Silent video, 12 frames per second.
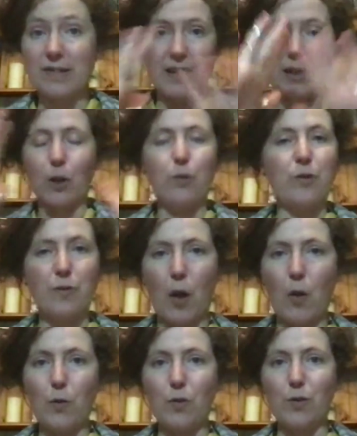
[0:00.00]
a lot of
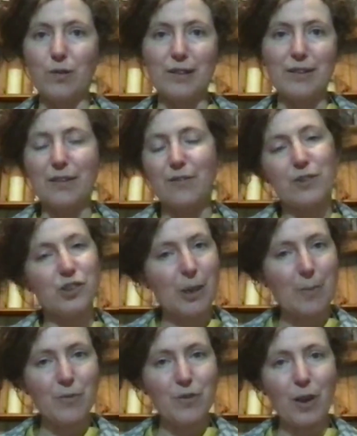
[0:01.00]
ovals in different
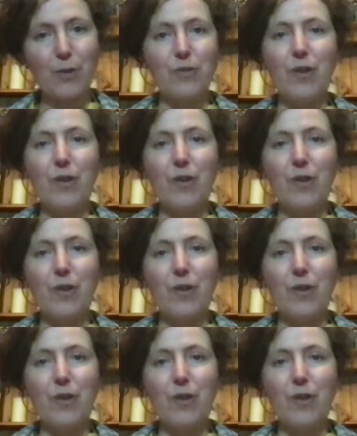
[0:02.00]
gemstones